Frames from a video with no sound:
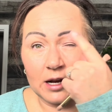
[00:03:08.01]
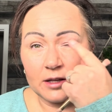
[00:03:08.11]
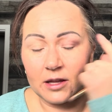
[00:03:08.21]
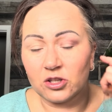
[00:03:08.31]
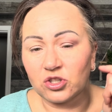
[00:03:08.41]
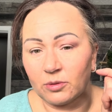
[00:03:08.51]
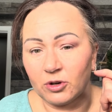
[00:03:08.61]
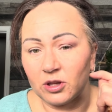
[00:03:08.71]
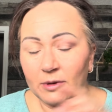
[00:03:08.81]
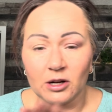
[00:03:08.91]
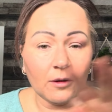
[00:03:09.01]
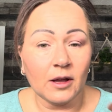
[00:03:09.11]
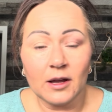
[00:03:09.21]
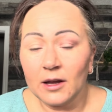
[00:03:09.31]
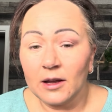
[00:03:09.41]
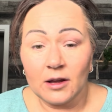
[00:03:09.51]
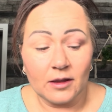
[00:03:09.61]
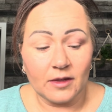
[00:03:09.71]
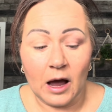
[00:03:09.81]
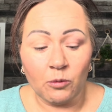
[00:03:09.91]
and then a shimmer in the middle.
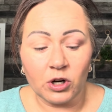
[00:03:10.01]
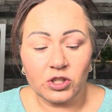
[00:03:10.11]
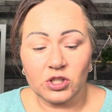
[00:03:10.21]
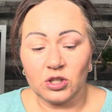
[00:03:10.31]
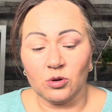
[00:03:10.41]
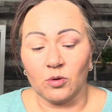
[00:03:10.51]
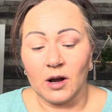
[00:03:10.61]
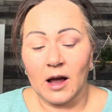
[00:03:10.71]
That works too.